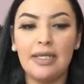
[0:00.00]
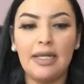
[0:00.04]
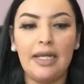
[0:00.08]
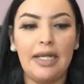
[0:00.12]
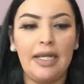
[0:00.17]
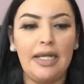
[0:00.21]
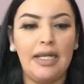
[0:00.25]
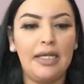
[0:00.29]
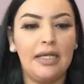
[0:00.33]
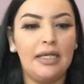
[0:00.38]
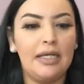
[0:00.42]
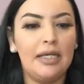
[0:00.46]

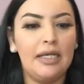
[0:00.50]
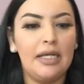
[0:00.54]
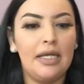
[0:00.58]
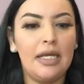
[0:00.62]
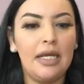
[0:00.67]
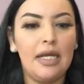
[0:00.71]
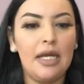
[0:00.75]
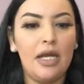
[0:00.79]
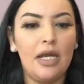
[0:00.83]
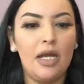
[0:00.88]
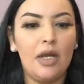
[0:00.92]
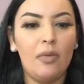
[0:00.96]
Like,
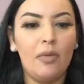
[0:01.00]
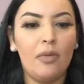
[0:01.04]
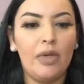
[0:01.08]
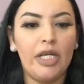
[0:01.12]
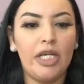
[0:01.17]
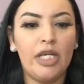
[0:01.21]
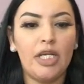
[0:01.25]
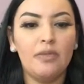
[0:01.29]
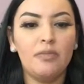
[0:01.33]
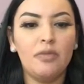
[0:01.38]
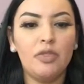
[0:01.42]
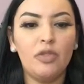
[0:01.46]
when
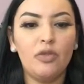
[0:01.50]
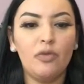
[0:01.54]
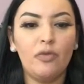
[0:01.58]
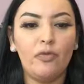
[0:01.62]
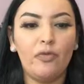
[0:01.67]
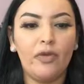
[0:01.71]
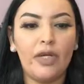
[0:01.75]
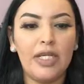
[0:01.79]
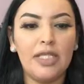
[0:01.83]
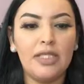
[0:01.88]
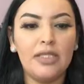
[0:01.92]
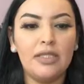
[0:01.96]
it comes to
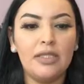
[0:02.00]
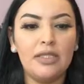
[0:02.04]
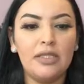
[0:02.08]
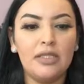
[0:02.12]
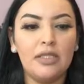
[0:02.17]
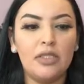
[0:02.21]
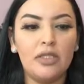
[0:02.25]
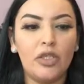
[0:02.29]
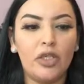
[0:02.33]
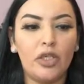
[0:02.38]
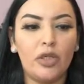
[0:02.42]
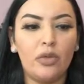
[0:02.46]
friends
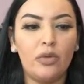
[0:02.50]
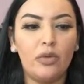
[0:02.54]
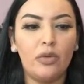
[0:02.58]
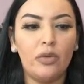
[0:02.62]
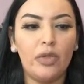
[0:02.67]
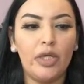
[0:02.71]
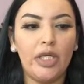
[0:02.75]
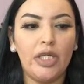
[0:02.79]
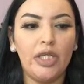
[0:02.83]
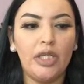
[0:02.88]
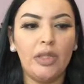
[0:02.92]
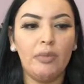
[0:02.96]
and circle
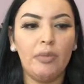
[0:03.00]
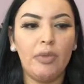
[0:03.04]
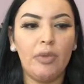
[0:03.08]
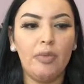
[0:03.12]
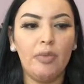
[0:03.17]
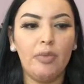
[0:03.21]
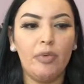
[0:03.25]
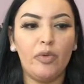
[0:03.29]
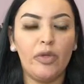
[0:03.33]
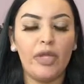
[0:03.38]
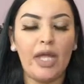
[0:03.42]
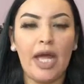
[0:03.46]
and the
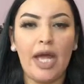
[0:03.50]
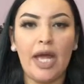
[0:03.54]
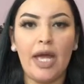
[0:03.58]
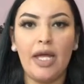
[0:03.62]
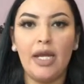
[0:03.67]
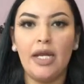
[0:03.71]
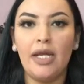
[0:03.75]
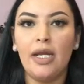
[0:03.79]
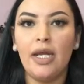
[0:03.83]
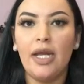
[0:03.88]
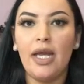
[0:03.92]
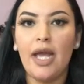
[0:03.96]
people
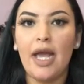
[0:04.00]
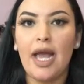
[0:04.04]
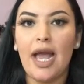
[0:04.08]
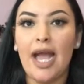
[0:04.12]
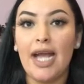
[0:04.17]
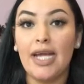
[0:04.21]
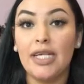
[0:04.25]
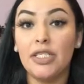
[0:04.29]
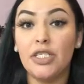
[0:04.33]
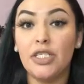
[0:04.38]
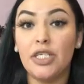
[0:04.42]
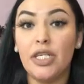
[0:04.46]
that
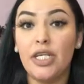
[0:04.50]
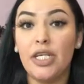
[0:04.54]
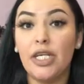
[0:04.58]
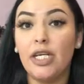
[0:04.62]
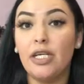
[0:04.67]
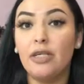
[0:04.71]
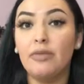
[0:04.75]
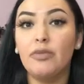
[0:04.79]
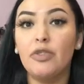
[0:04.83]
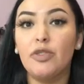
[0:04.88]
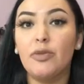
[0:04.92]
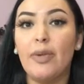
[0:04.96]
actually
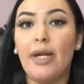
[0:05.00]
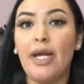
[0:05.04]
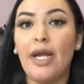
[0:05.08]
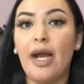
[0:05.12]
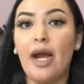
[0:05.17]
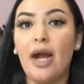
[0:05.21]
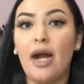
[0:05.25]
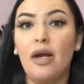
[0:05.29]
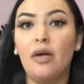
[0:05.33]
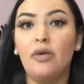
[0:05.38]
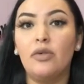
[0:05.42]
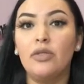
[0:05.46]
come to my
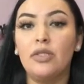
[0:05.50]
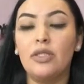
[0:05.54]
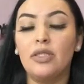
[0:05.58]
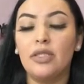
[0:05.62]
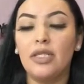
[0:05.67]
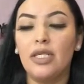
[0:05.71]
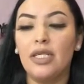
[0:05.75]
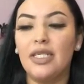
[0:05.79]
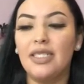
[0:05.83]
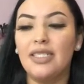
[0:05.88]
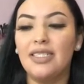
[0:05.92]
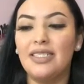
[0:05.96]
house,
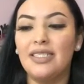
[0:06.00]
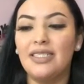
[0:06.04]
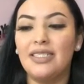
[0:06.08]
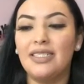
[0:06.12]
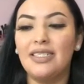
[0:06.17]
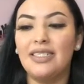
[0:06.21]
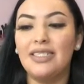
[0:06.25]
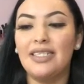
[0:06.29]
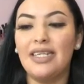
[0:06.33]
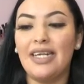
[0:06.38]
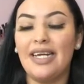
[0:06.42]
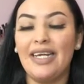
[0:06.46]

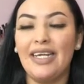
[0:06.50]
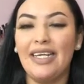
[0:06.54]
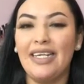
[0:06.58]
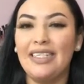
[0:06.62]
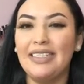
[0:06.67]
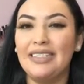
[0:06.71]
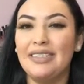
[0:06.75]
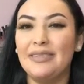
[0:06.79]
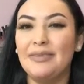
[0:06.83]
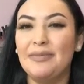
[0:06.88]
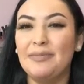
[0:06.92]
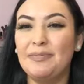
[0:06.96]
it's
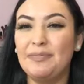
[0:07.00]
like